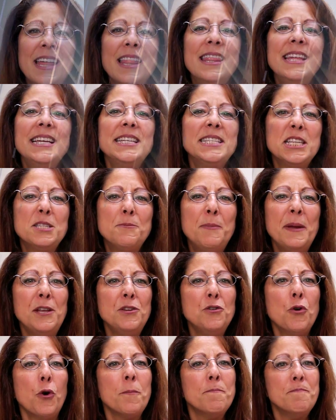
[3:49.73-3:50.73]
This has
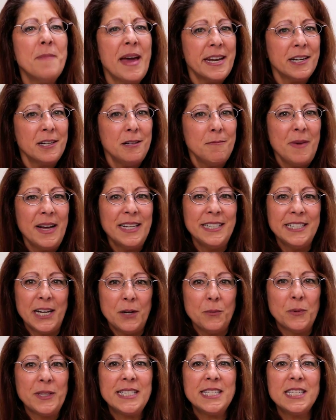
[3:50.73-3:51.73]
been your Medical Monday
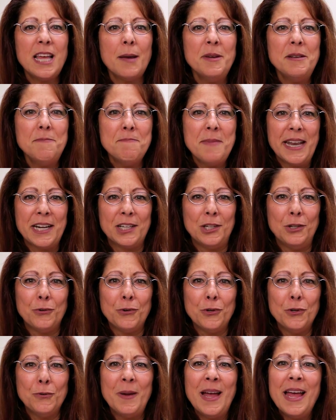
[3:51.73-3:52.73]
with Summit Medical
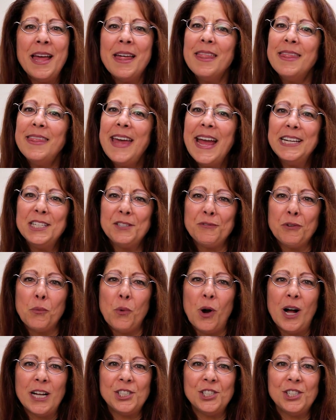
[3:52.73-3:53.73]
Group. Thanks for
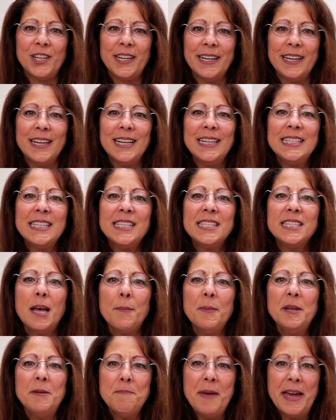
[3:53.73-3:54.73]
watching.
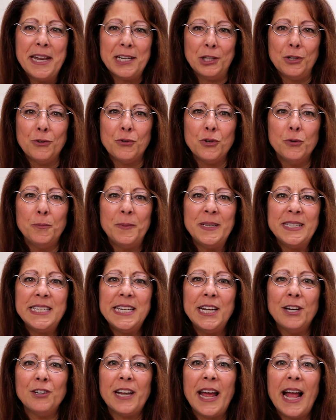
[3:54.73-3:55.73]
Summit Medical Group is
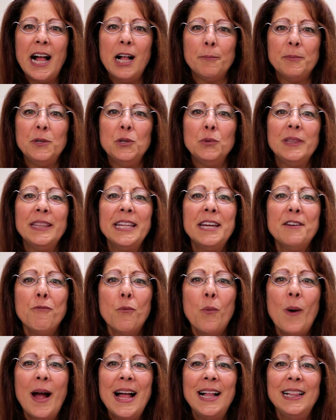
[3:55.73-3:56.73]
here to help you live
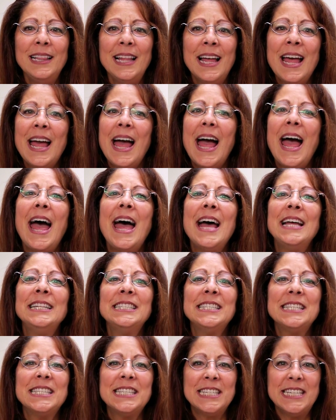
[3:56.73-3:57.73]
well
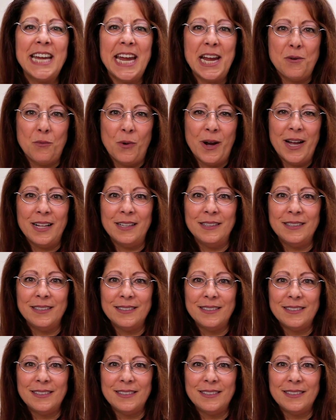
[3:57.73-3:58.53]
and stay well.